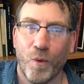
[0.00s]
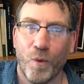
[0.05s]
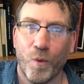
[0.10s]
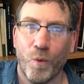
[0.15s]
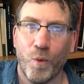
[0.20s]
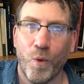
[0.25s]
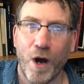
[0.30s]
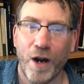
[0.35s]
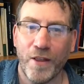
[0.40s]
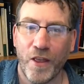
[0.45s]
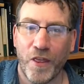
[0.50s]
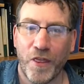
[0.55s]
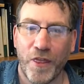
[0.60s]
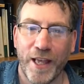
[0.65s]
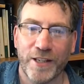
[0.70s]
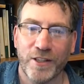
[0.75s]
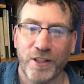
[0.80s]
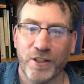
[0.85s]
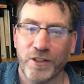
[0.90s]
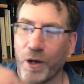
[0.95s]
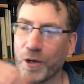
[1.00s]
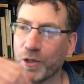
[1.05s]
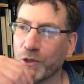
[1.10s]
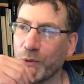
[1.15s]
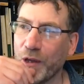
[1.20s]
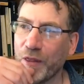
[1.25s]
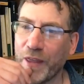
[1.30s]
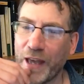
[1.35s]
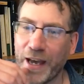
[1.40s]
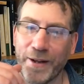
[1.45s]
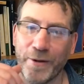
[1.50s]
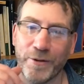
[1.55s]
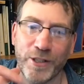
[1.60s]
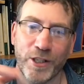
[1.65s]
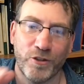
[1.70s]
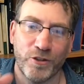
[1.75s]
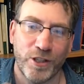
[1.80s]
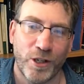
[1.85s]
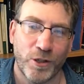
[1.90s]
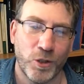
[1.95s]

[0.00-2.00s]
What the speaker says: One of the things as I was with that, it was interesting.